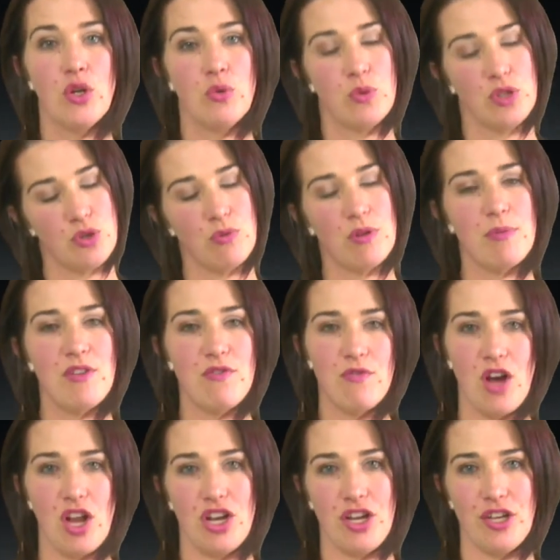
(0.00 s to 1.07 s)
which will be
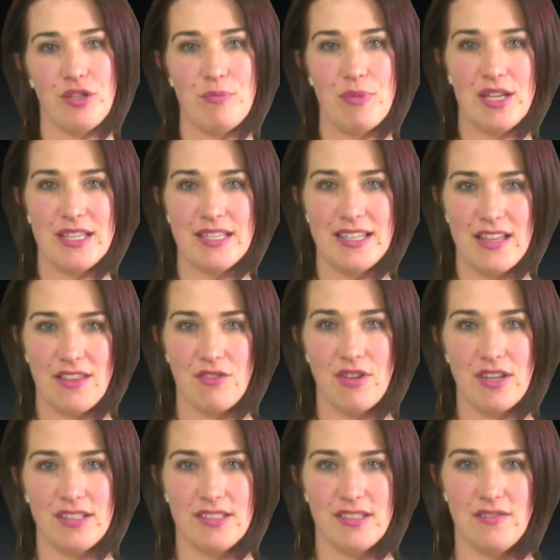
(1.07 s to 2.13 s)
followed by another
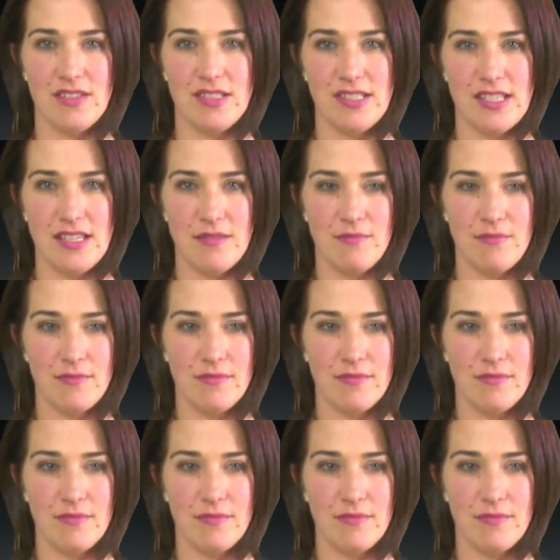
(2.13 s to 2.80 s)
activity.